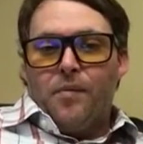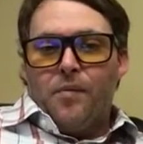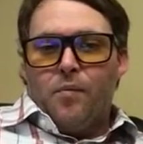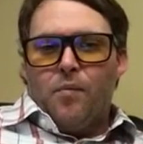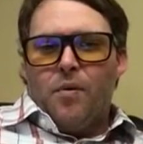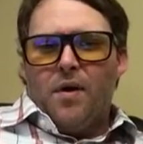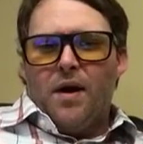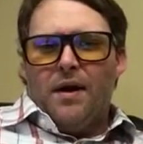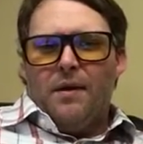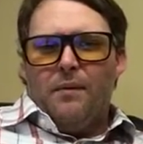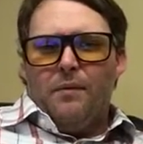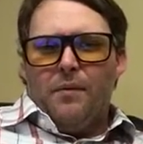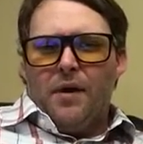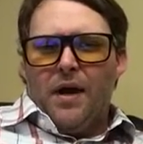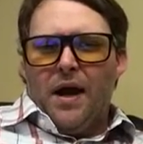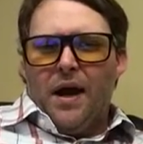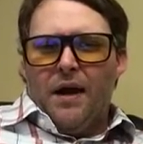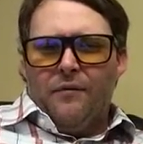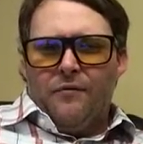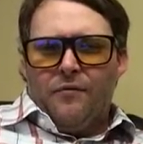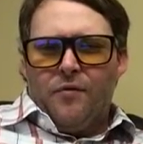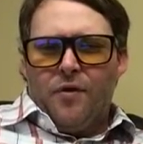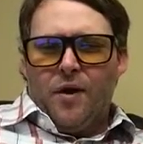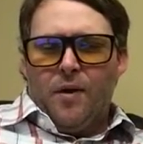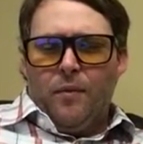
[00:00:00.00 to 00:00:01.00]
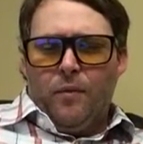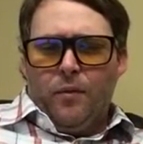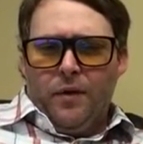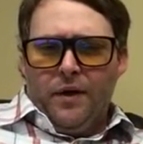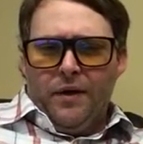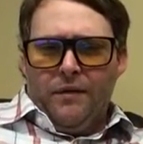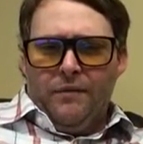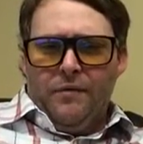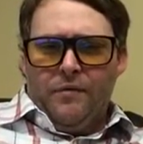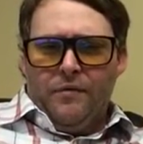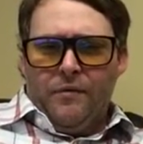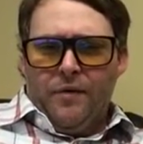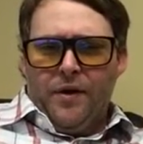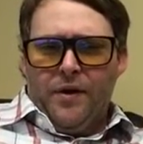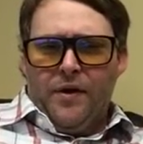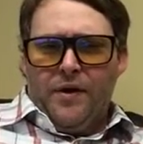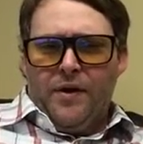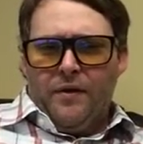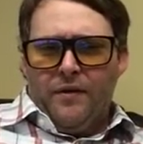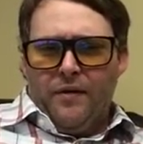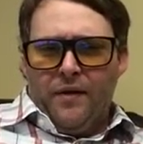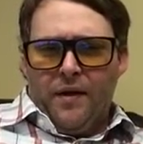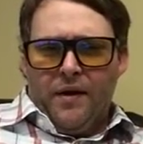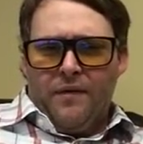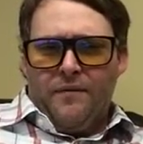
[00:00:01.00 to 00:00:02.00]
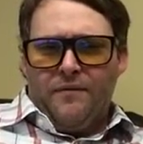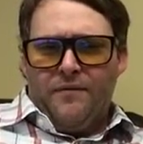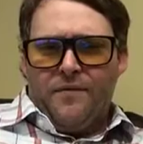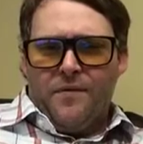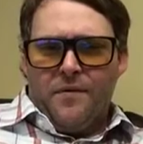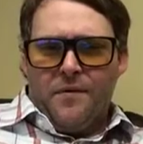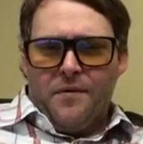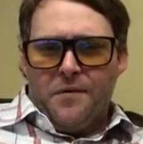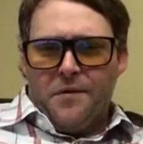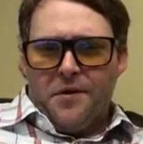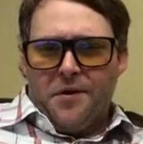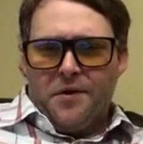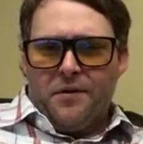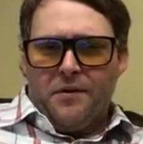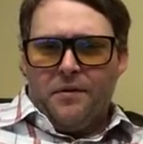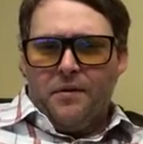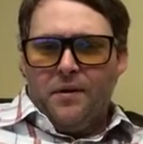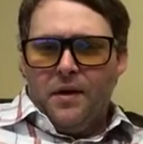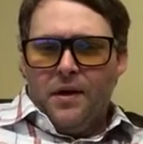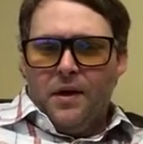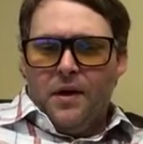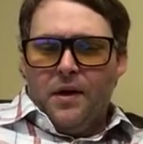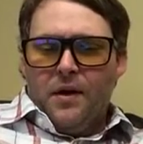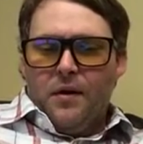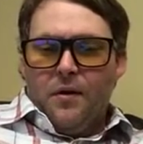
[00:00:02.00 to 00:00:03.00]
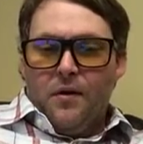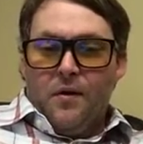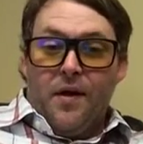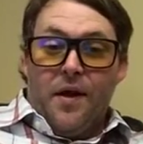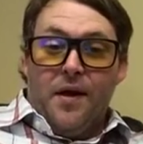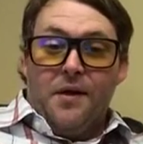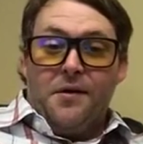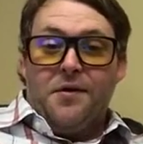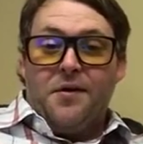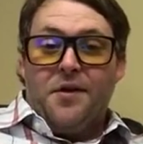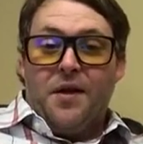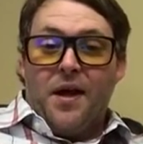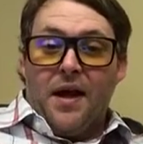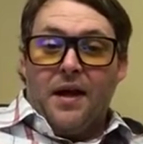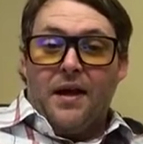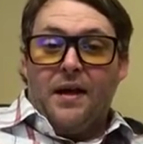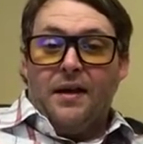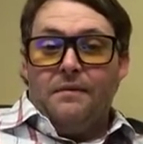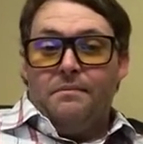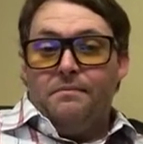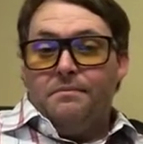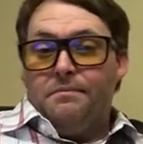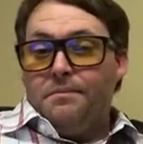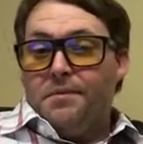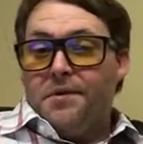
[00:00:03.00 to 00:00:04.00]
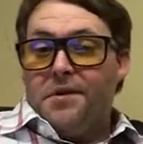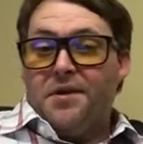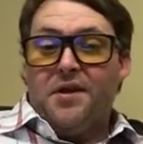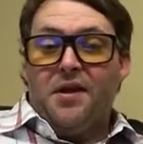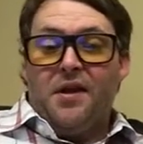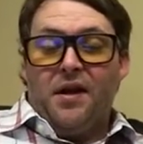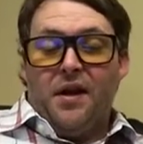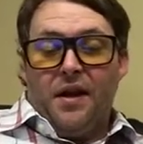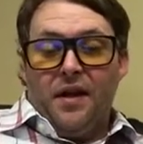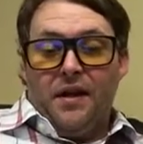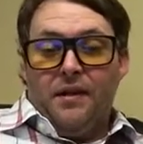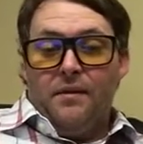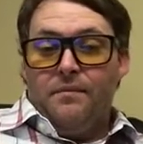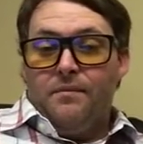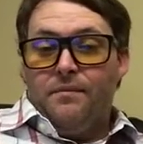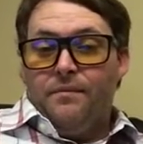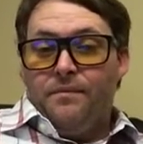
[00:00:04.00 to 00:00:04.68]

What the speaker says: probably would have trouble even reaching that first or that second C,